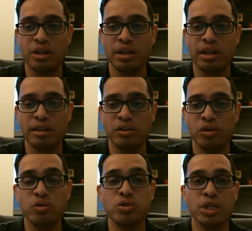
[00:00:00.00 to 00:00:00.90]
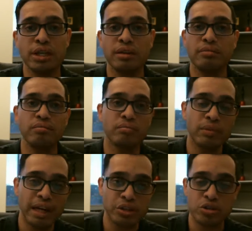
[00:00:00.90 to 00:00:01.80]
in using
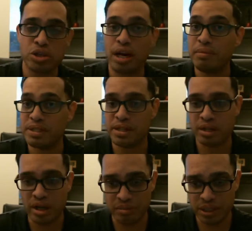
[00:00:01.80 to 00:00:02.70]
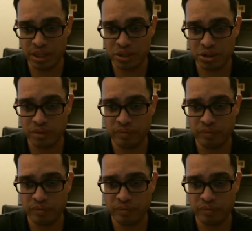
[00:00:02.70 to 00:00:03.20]
extra time as an accommodation?